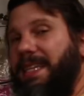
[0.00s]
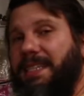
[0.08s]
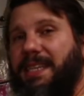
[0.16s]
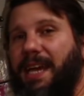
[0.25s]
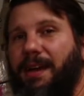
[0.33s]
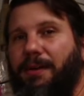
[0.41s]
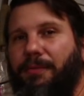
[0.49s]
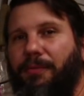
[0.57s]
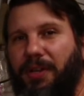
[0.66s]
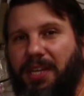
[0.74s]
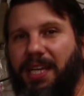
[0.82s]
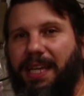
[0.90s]
these,
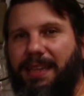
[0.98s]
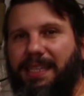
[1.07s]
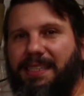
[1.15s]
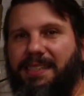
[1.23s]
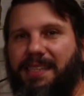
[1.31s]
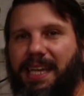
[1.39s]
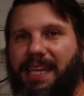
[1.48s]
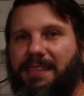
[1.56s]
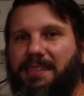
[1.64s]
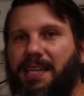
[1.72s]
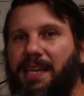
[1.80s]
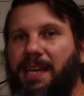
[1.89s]
when you get these
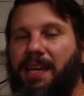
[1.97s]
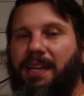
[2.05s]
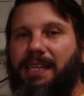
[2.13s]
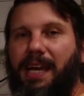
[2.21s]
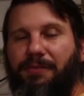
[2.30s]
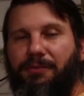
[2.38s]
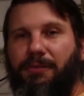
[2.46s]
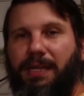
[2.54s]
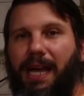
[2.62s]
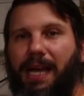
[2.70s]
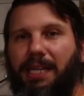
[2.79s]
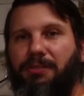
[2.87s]
skins, you have to
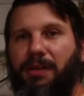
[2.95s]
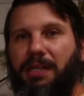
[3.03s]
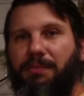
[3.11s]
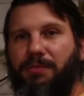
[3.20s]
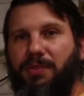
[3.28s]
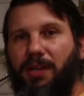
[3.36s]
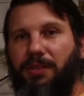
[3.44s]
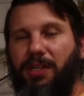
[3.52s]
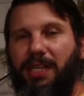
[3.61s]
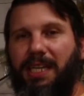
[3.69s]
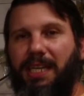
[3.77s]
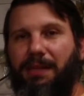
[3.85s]
rehydrate them. So
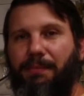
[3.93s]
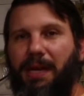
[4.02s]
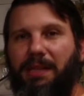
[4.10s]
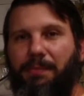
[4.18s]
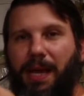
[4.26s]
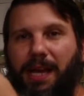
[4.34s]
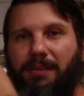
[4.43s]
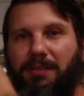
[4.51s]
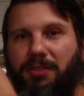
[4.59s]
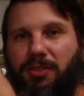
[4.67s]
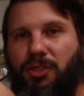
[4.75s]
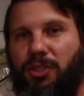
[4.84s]
you're going to get them by the pair.
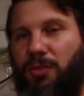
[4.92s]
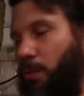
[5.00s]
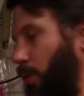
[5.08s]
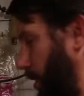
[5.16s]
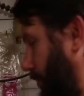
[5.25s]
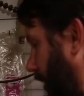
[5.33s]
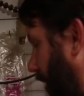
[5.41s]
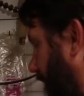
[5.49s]
This is just one, but